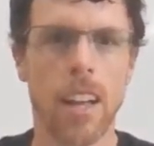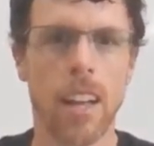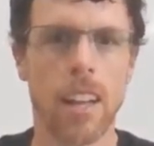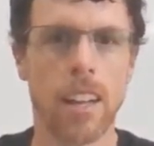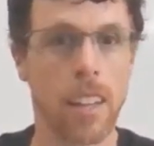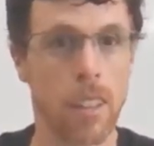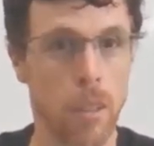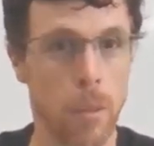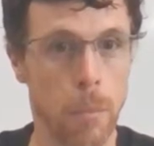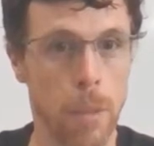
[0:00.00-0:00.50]

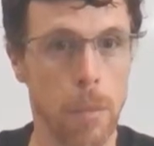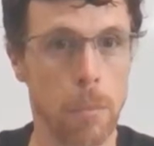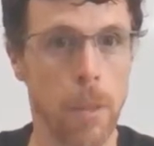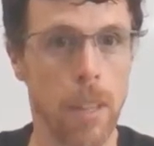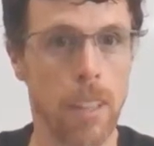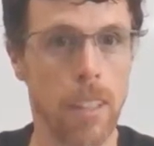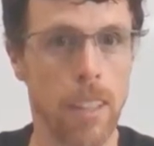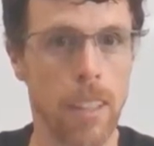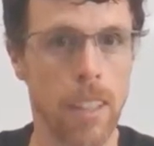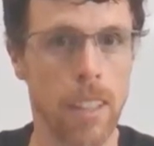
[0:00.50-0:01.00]
Now
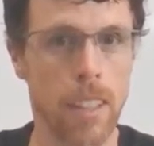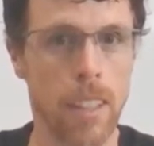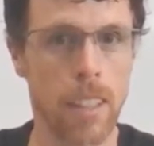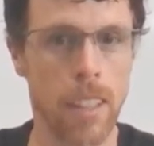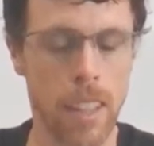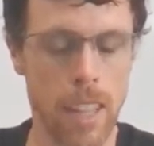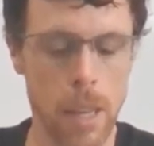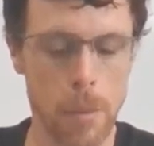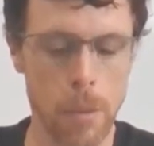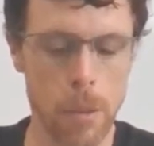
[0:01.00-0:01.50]
remember, in a
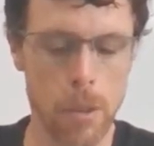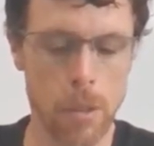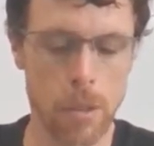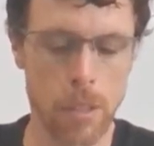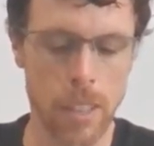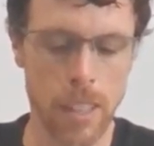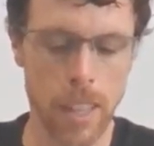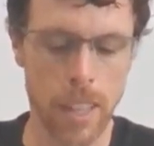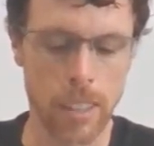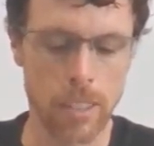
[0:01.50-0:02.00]
chemical
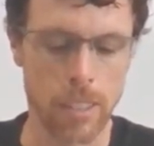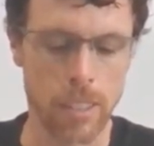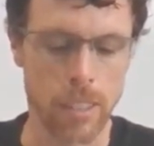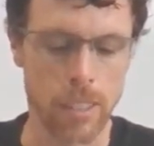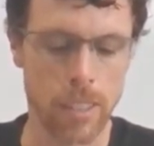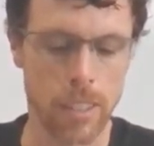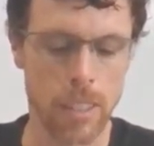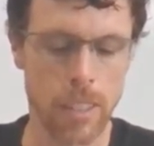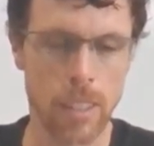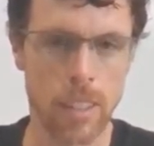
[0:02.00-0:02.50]
reaction,
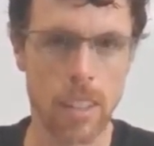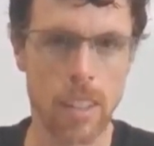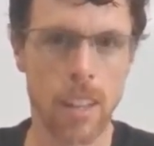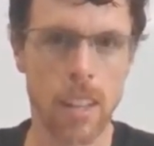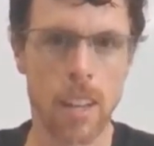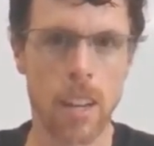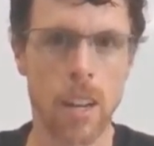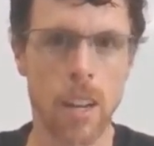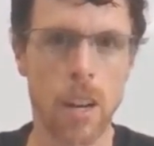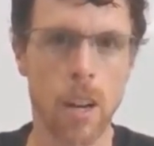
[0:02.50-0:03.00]

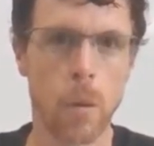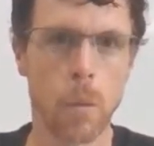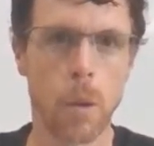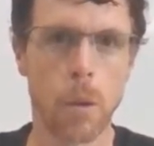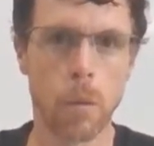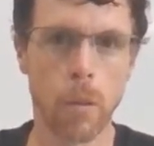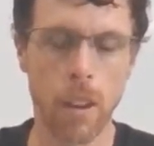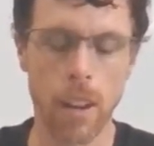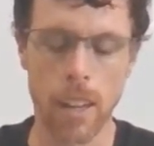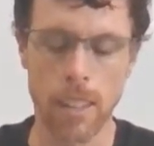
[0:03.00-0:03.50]
we
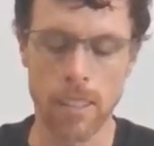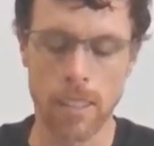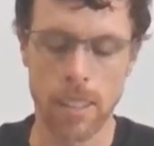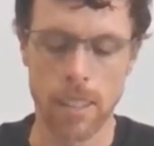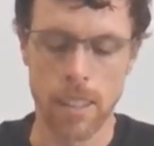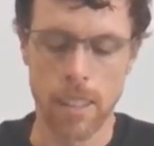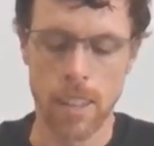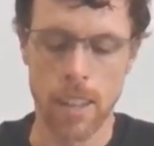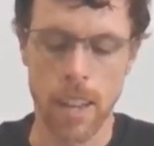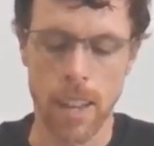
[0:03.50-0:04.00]
write
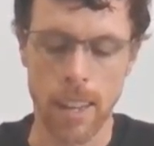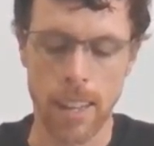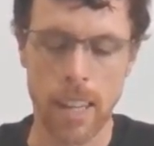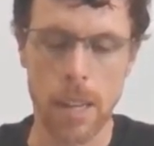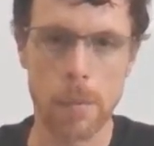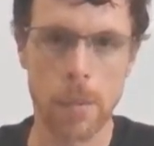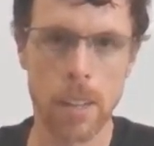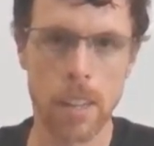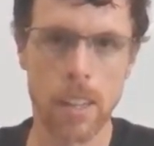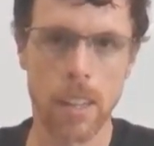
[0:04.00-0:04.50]
a
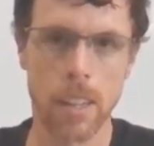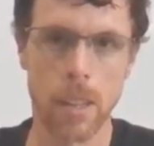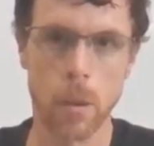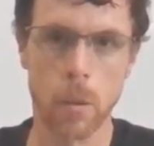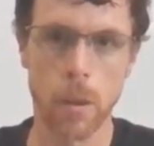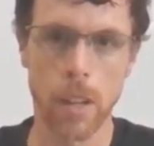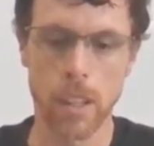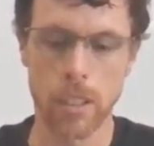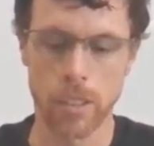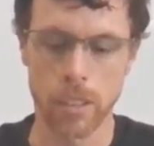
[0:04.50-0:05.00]
chemical
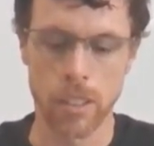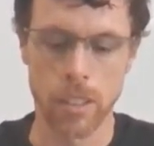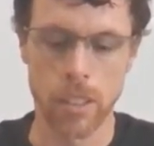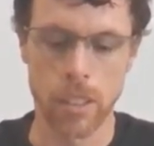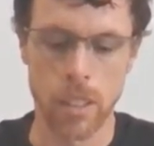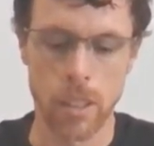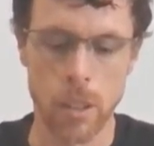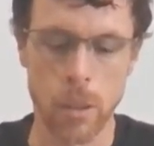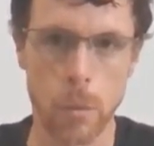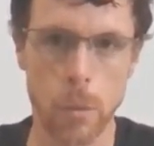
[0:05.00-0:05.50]
equation
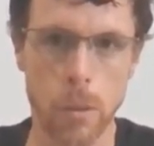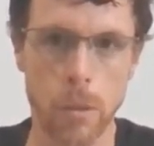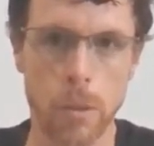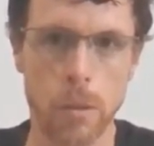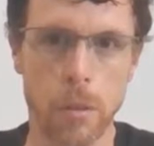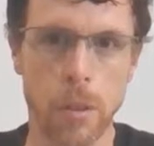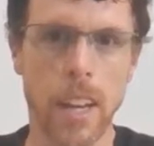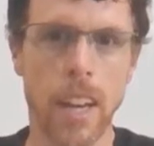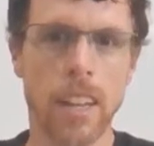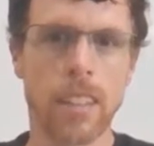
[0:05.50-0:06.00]
with the
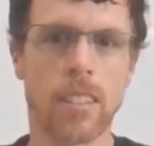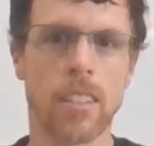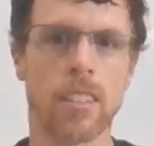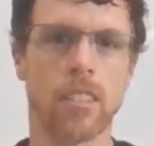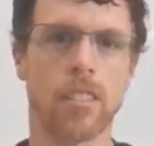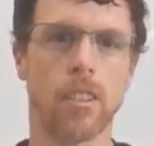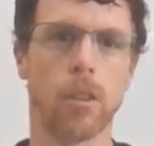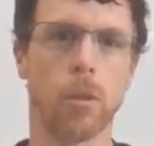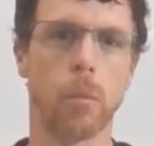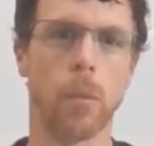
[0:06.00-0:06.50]

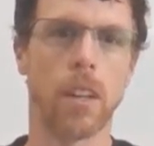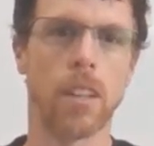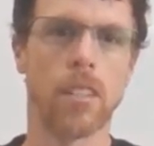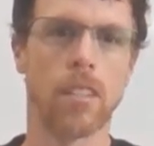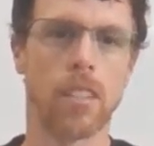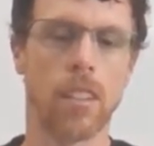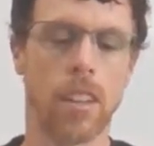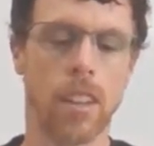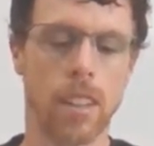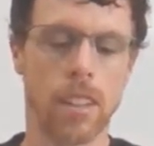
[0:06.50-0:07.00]
reactants on one
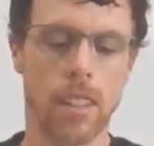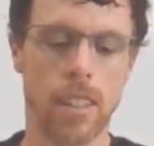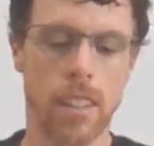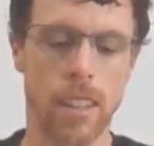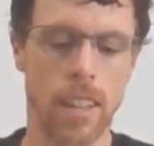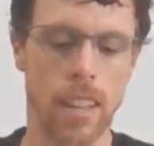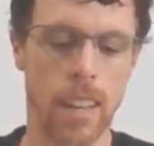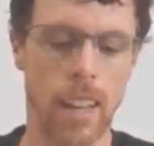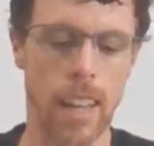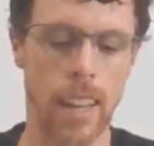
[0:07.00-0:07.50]
side
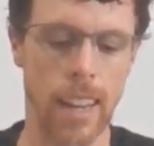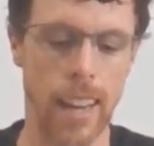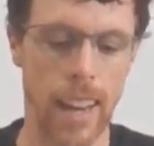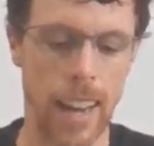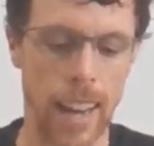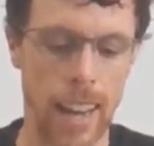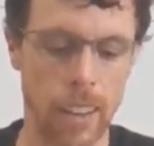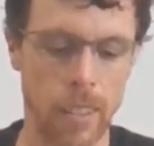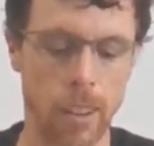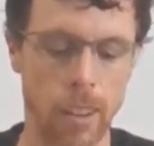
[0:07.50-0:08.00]
and an
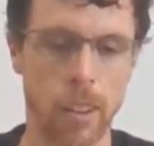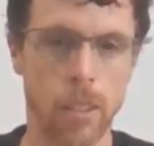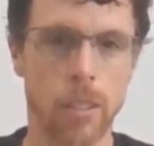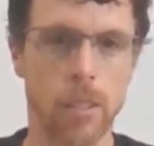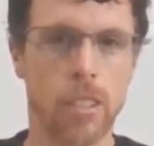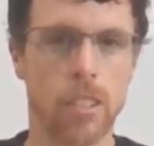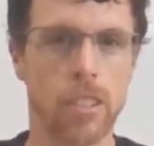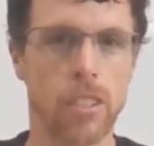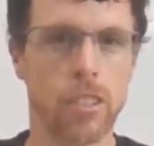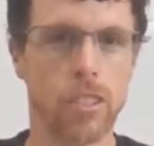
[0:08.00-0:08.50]

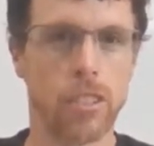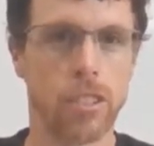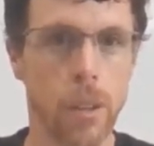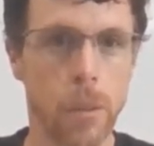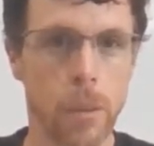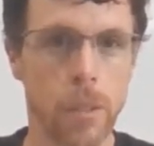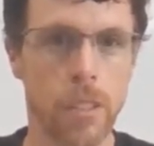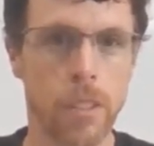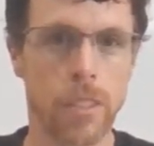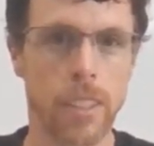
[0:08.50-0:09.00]
arrow
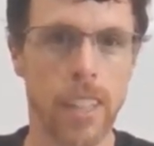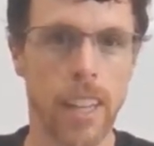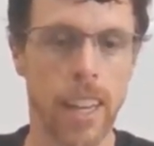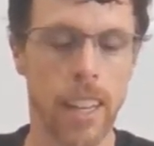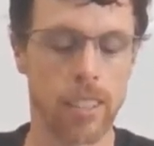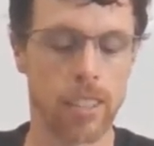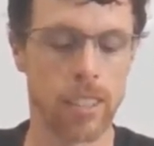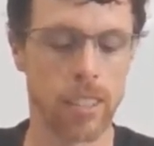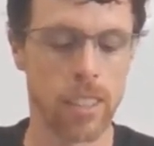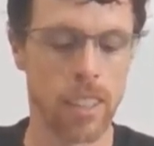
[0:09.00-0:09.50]
showing the
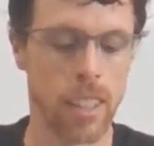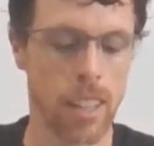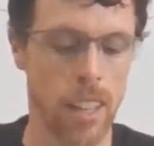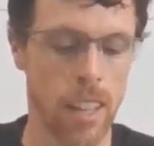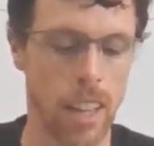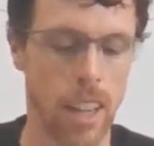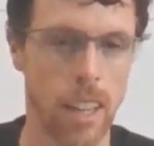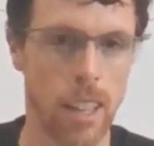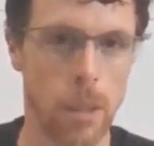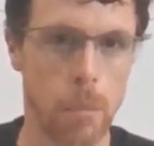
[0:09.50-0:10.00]
reaction
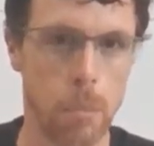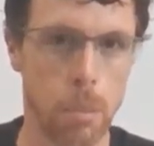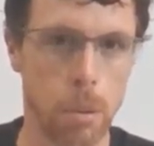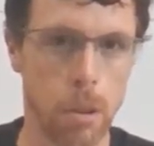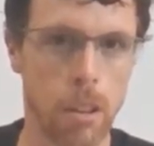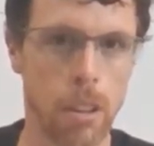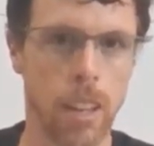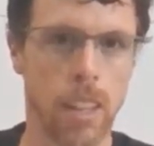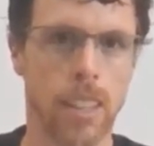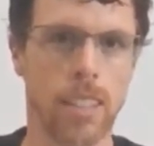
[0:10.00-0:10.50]
and the
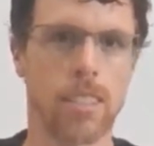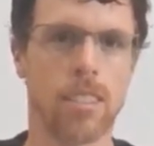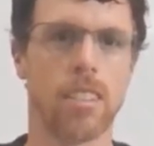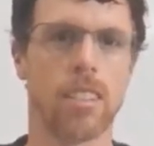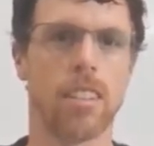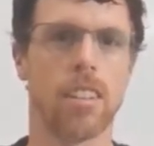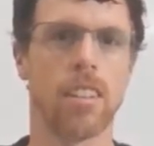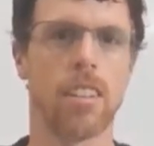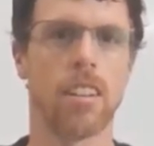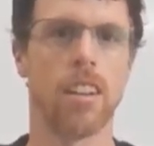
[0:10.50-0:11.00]

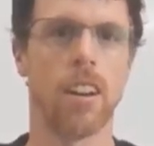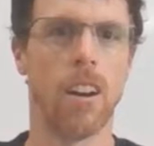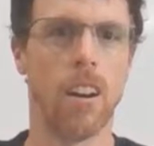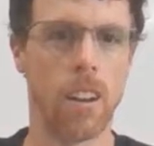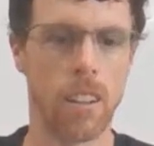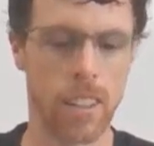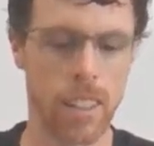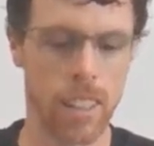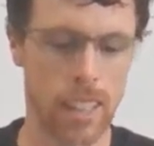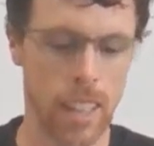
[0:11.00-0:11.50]
products
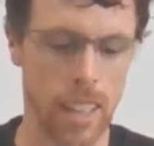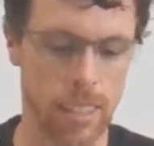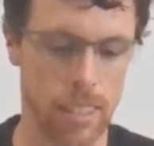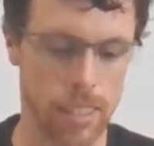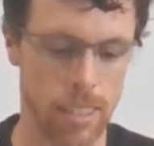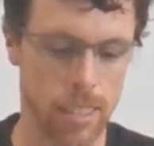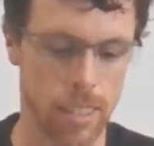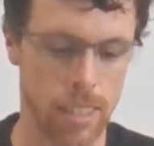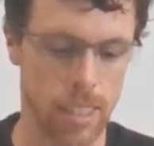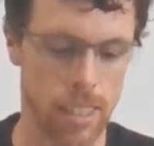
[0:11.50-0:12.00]
on the other
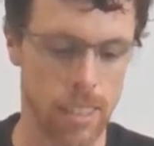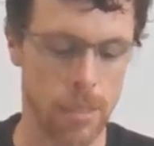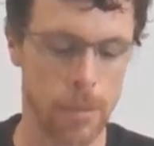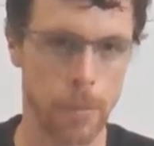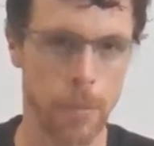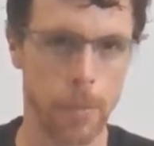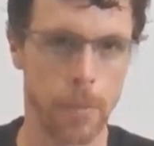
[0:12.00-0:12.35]
side.